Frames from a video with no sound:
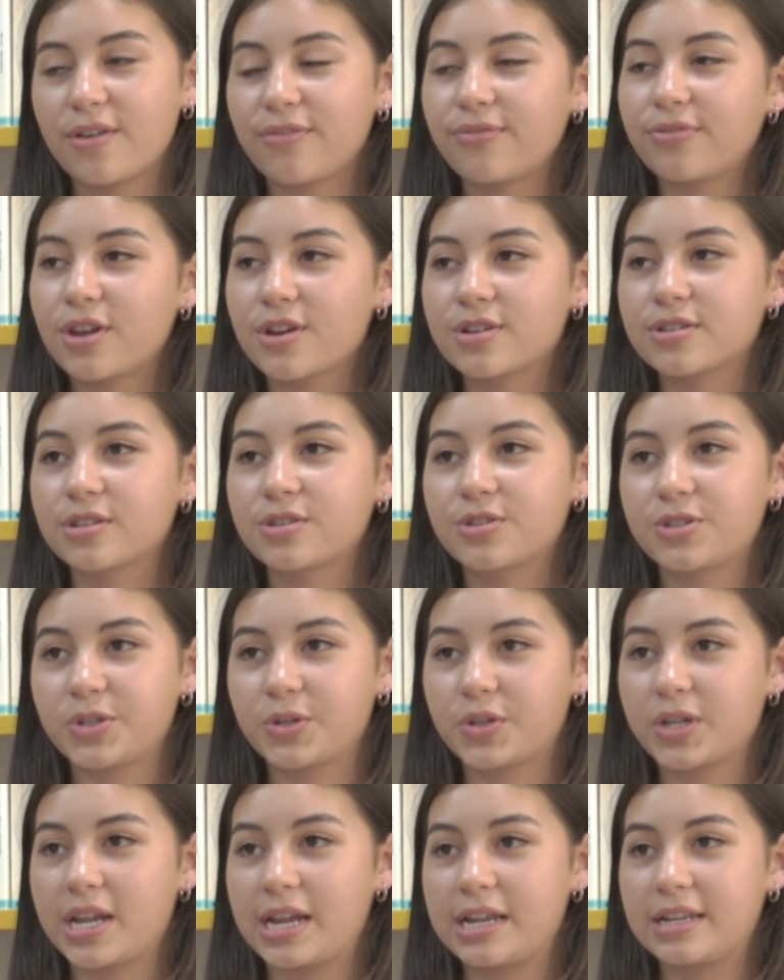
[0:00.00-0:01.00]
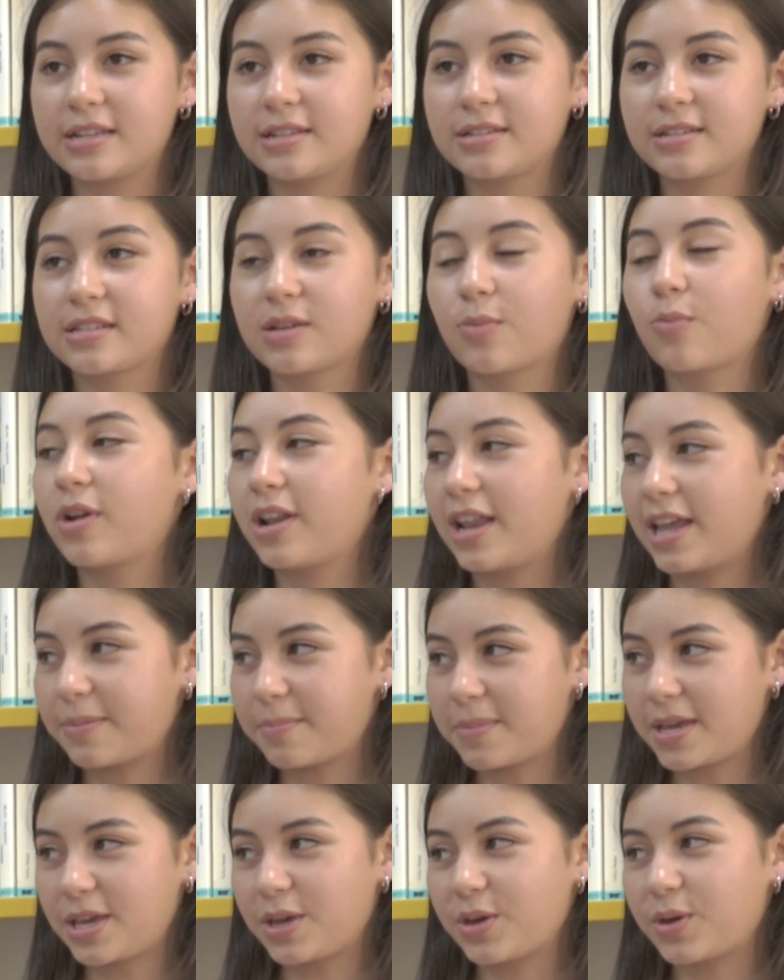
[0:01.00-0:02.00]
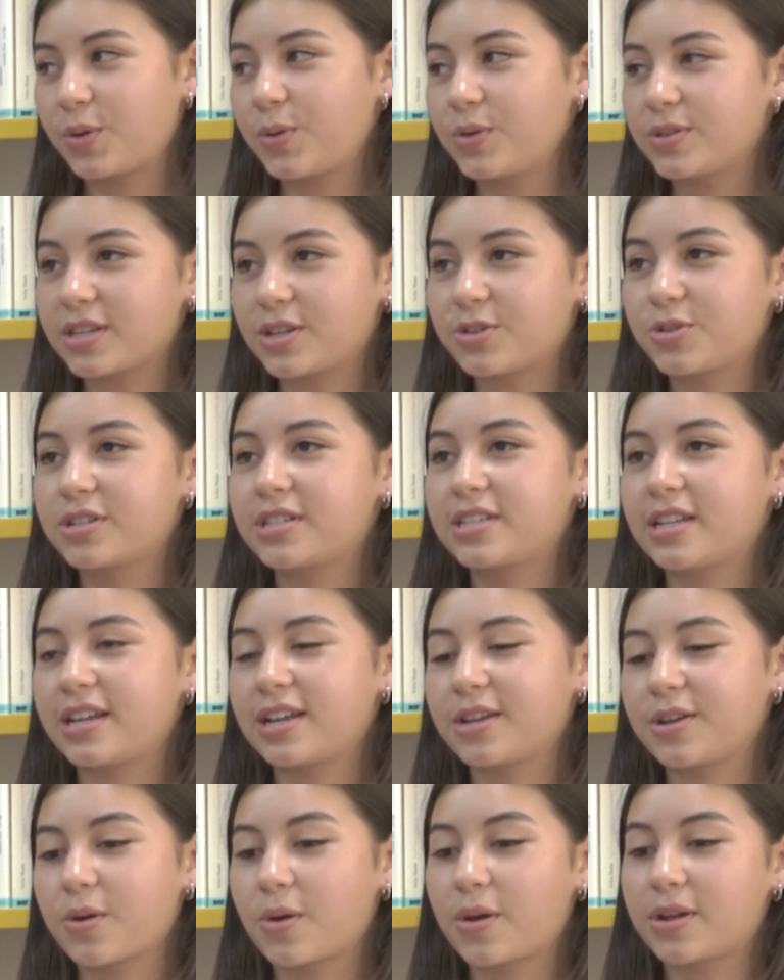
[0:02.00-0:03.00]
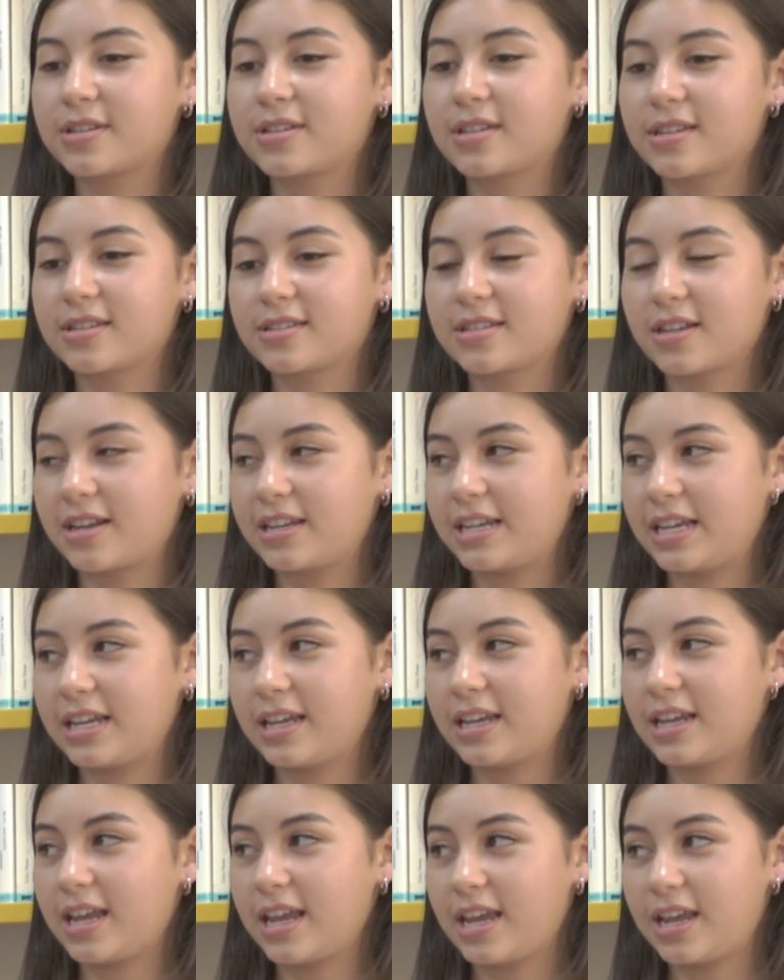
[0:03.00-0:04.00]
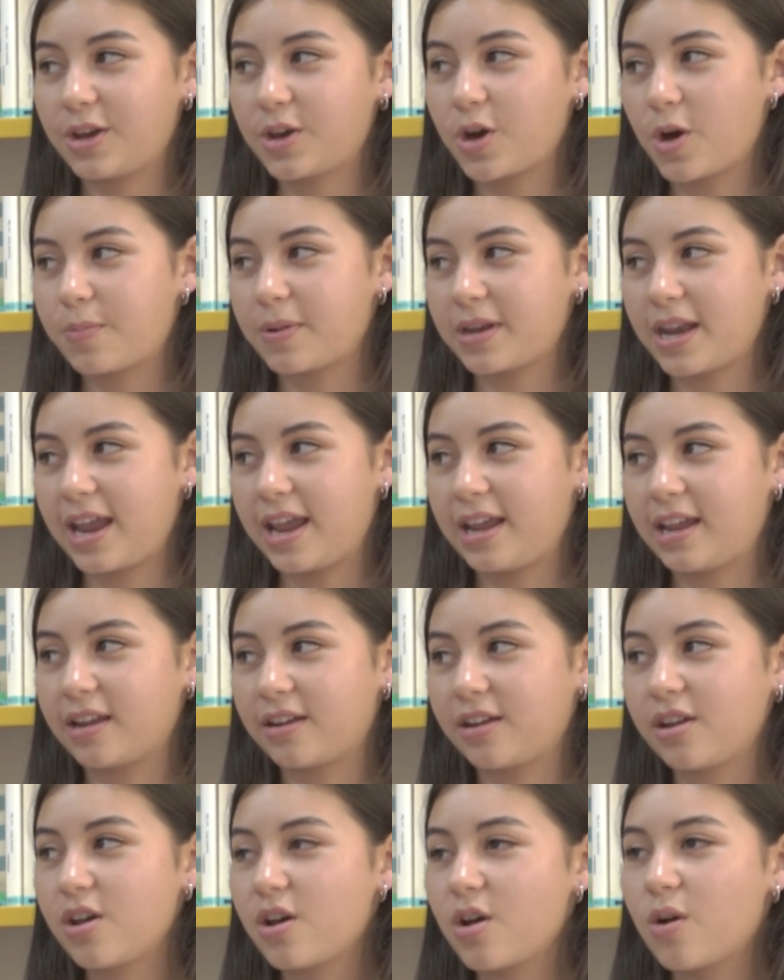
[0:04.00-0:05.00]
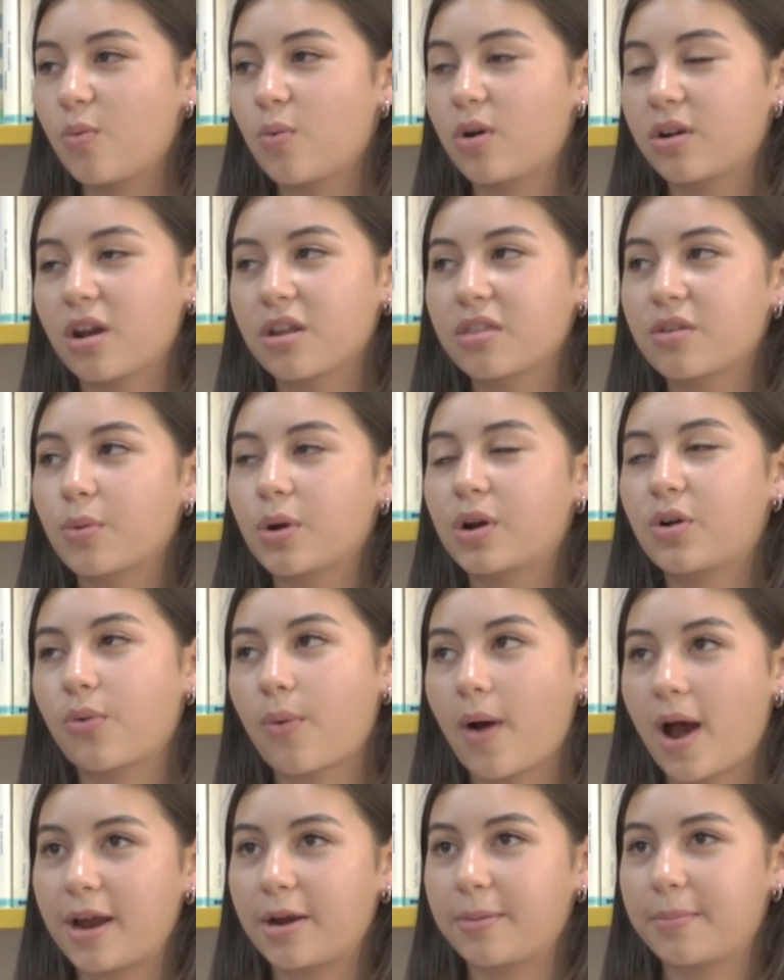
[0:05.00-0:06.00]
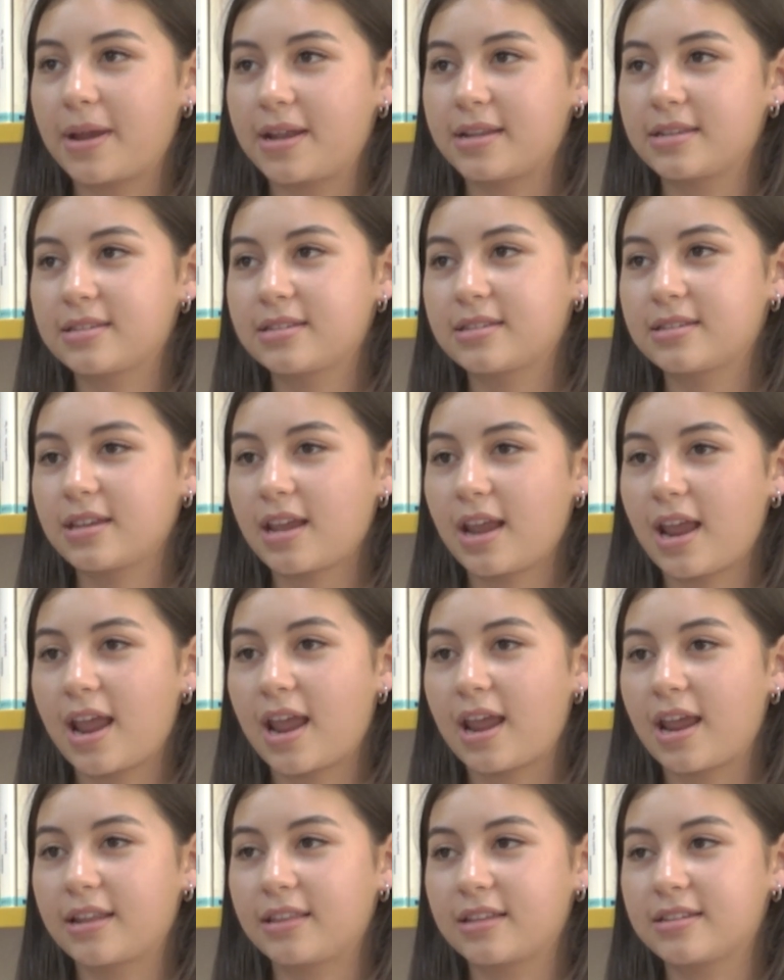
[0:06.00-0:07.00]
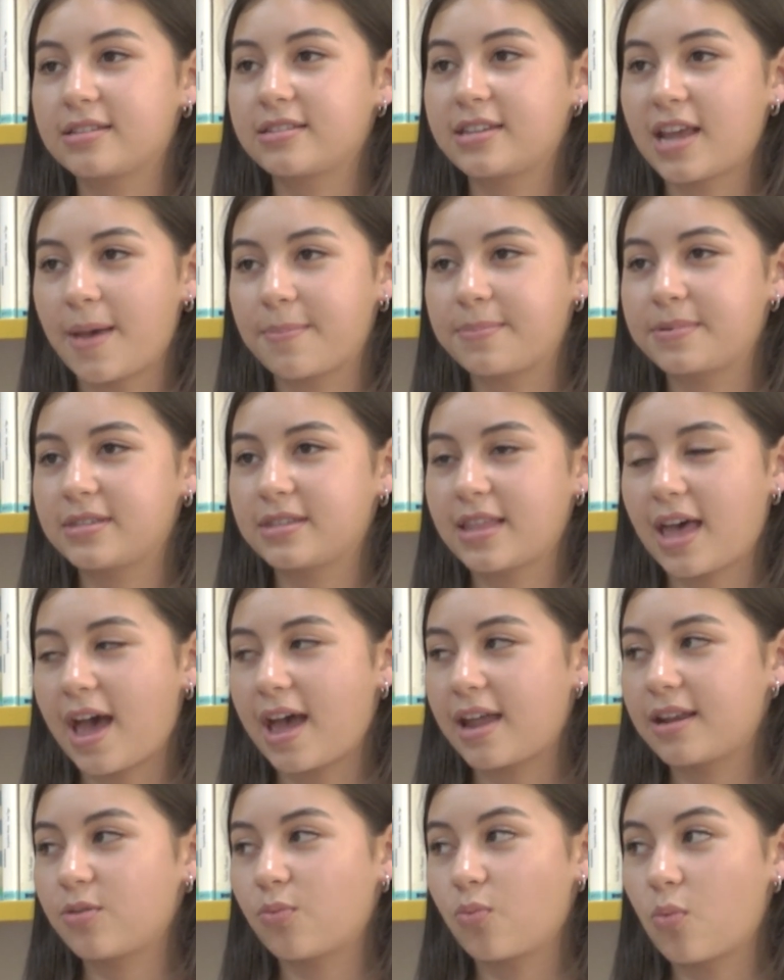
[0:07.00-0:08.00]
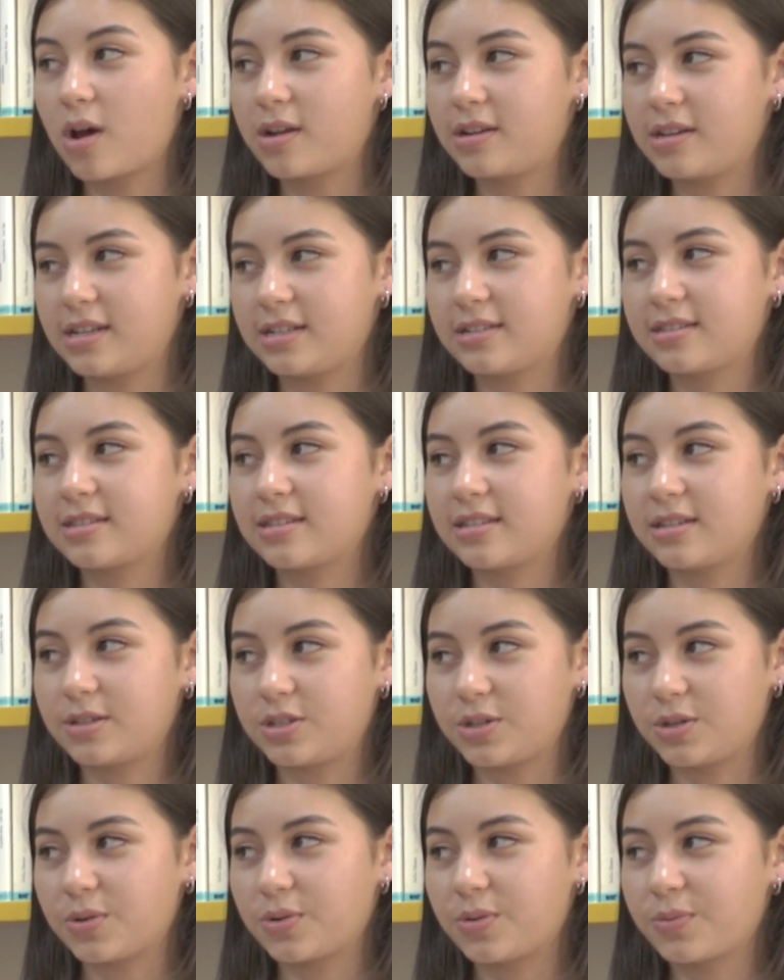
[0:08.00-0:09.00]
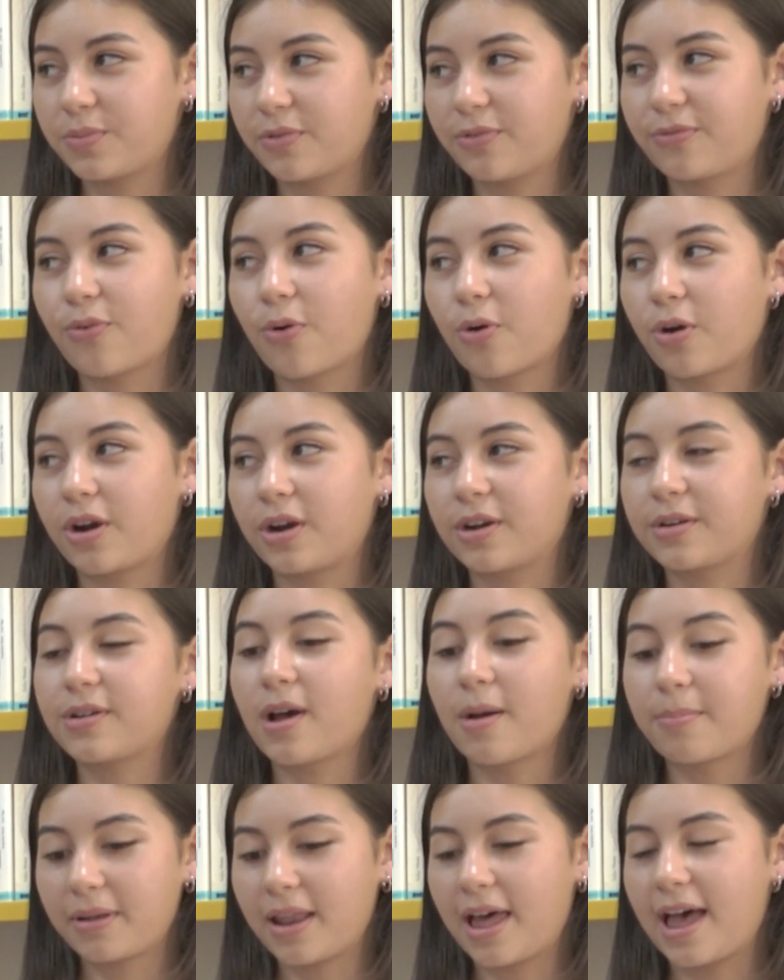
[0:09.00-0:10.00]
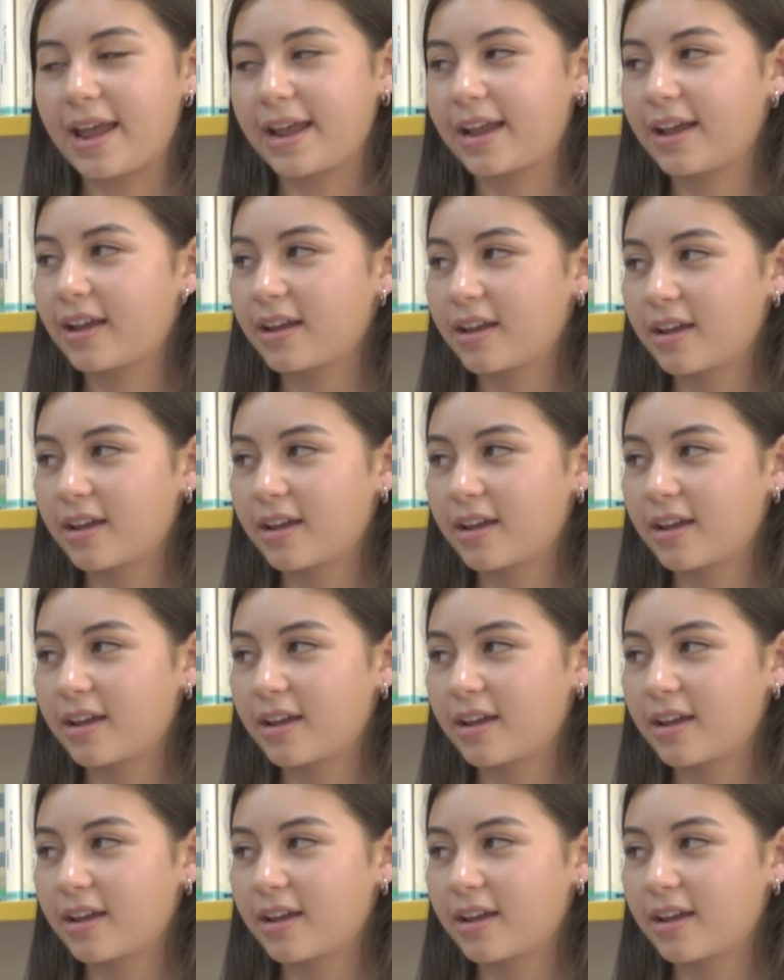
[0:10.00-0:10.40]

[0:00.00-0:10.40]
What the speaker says: if there's a student, someone like me, who's interested in going to study in Copenhagen, what are the requirements and the steps that one needs to do before applying?